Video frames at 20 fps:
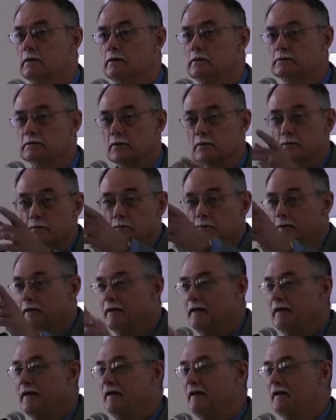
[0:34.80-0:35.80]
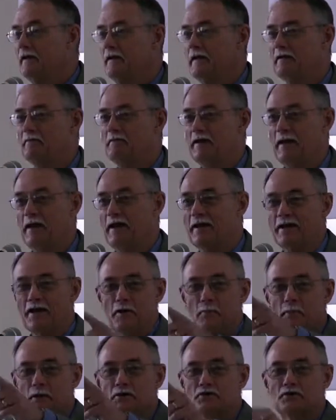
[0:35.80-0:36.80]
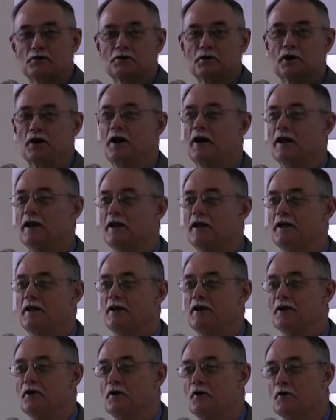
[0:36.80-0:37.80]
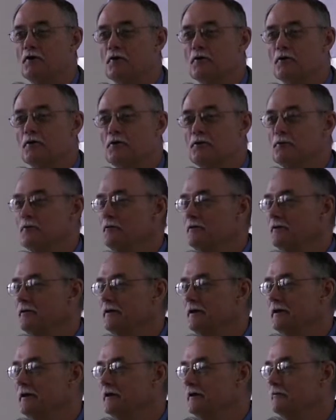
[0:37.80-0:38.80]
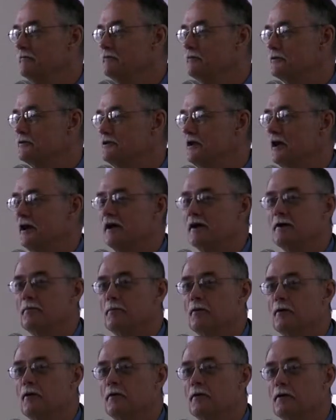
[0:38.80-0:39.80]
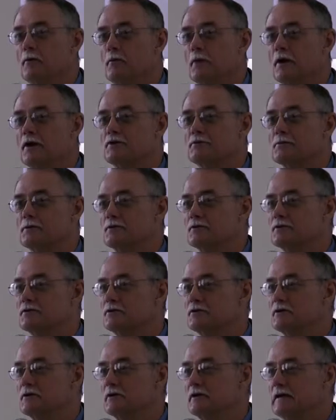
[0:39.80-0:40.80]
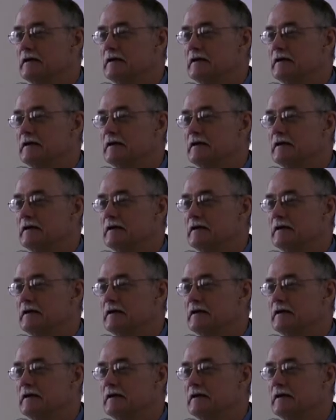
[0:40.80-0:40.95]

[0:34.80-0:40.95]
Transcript: So I got to mention Colleen and her crew for setting up all the arrangements.